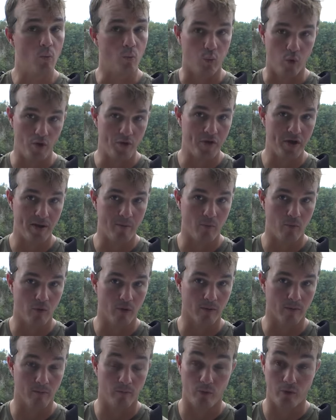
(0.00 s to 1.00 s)
Will you get
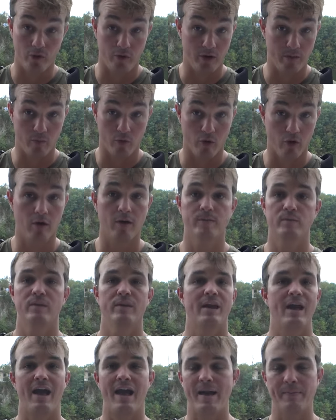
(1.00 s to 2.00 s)
more? Will you get more hookups
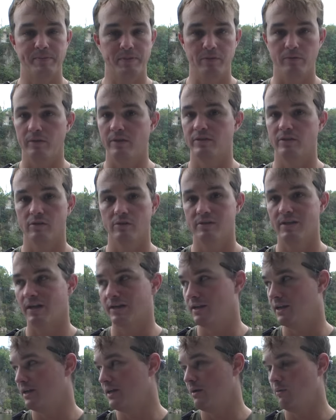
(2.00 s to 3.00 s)
with it? Absolutely, it's a good
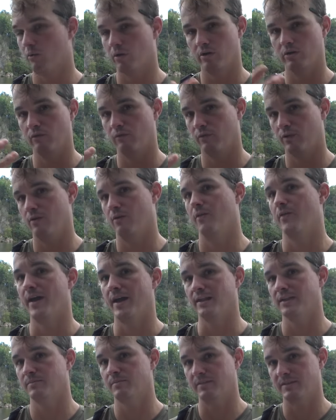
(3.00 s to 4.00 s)
technique, and we're going to do a video on
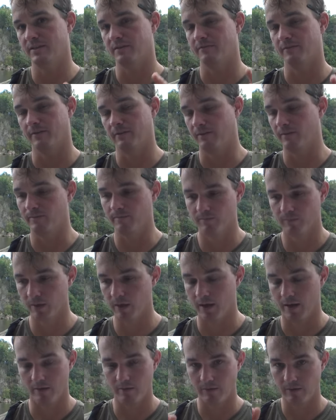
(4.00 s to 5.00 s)
that specifically
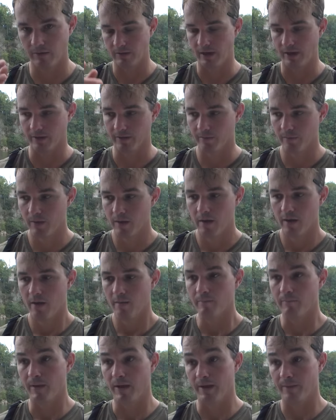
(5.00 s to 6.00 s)
uh, later.
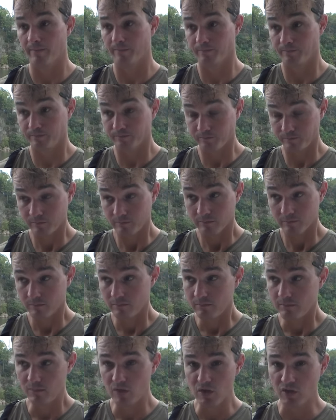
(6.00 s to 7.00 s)
But
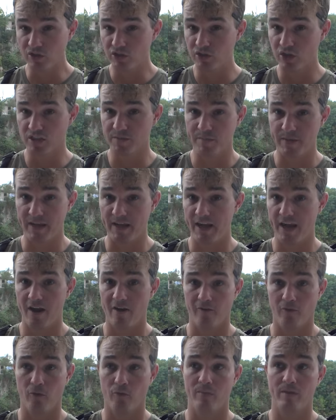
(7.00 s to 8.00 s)
just be
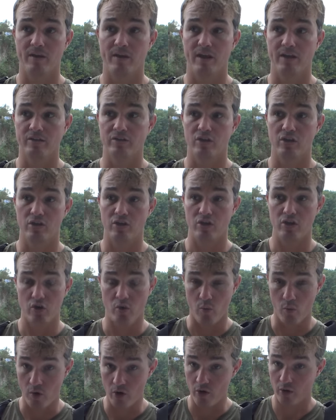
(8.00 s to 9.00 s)
careful because
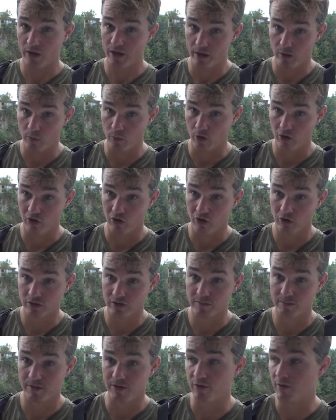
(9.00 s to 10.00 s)
you will get more
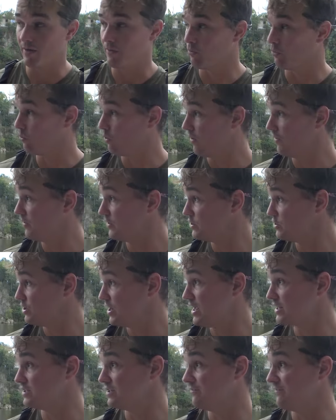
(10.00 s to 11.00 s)
hooks, but you run the
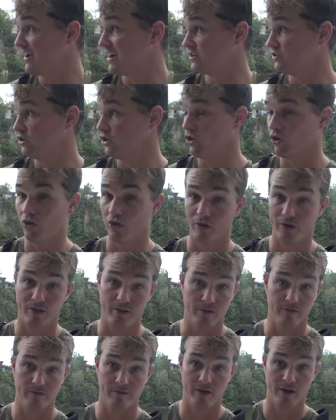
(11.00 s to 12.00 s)
chance of actually
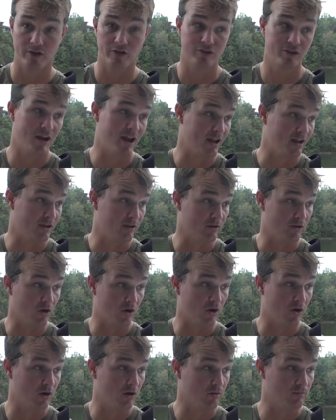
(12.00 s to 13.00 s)
hurting the fish. And in
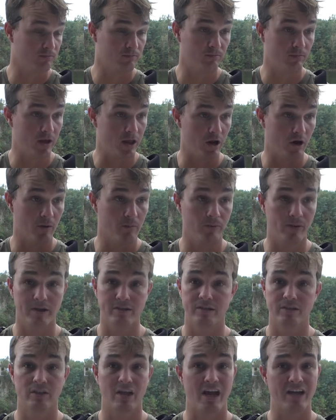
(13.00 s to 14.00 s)
our in our
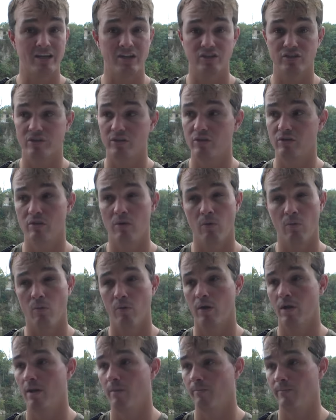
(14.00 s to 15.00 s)
places, I just you don't
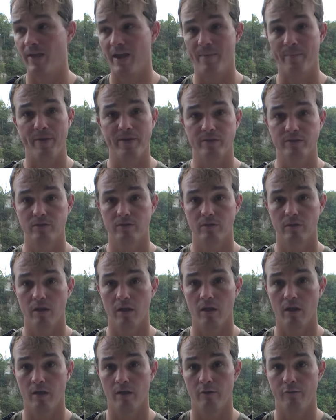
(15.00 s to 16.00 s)
want to damage
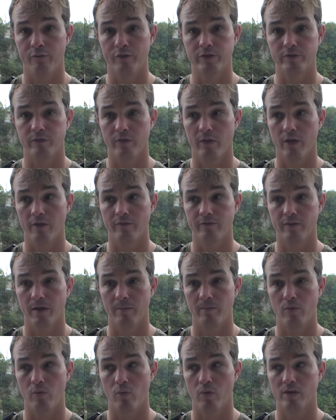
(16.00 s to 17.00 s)
uh, a fish of a
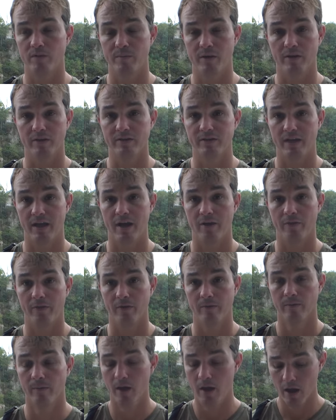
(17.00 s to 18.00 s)
lifetime. You want it to be able to stay out
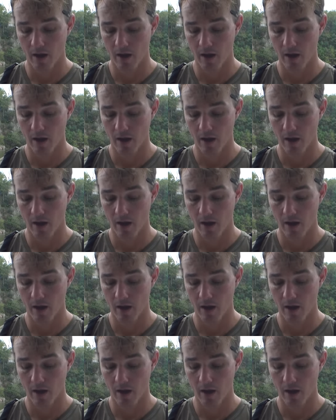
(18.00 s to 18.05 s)
there.